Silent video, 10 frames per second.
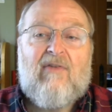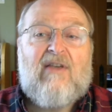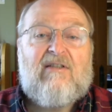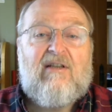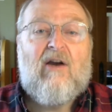they
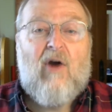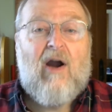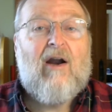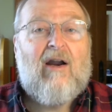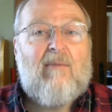still
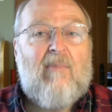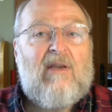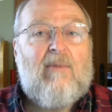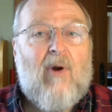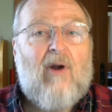are in
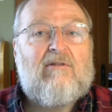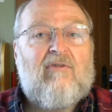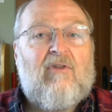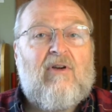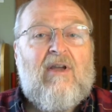many parts of
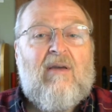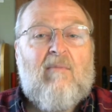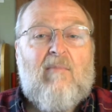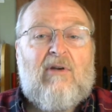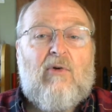the
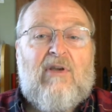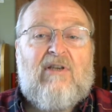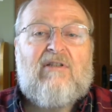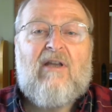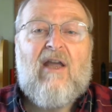Middle
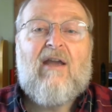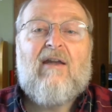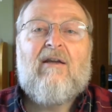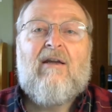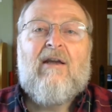East
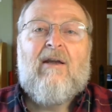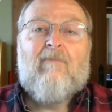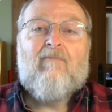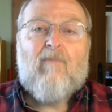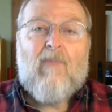today.
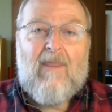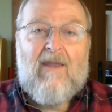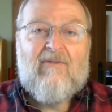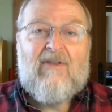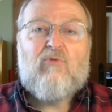
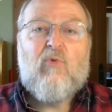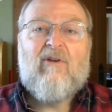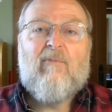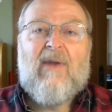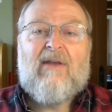And this would
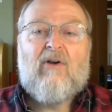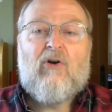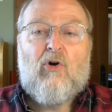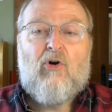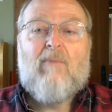have been
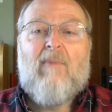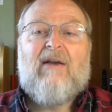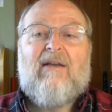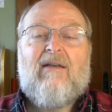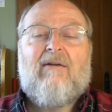her
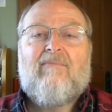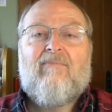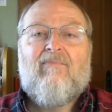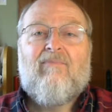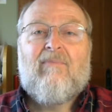money,
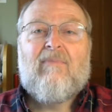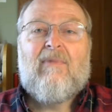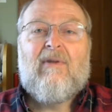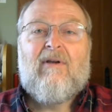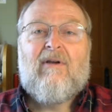
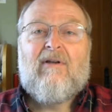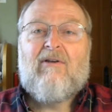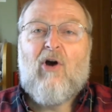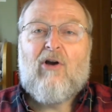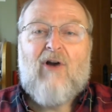
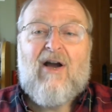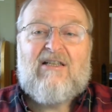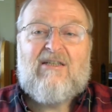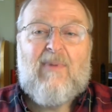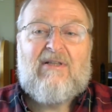not her
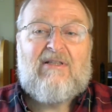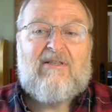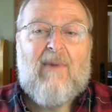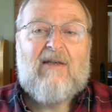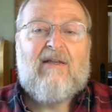husband's
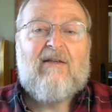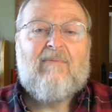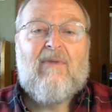money.